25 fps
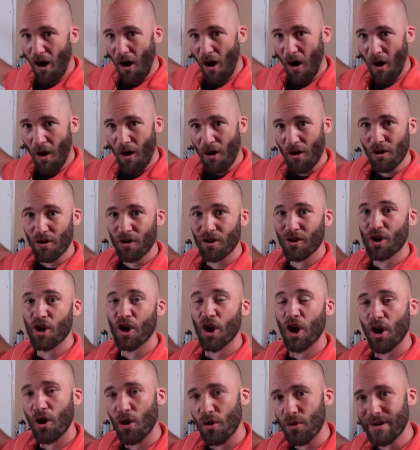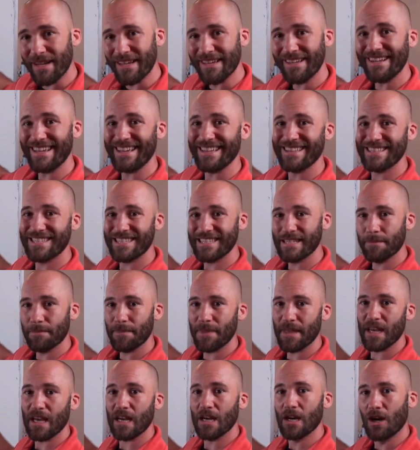are coded in
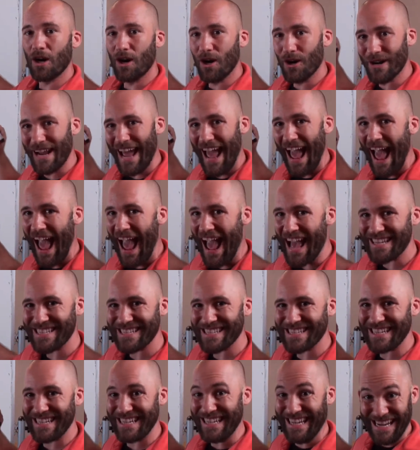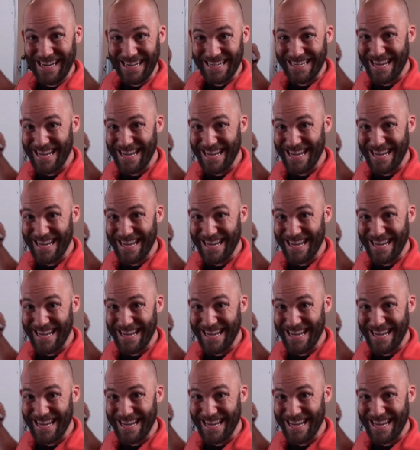something called ASCII